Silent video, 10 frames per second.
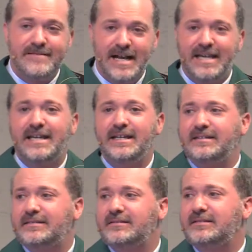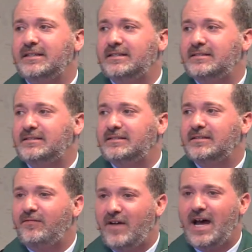I get it.
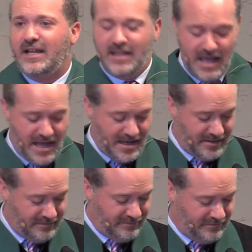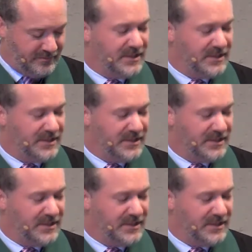It's a fine line,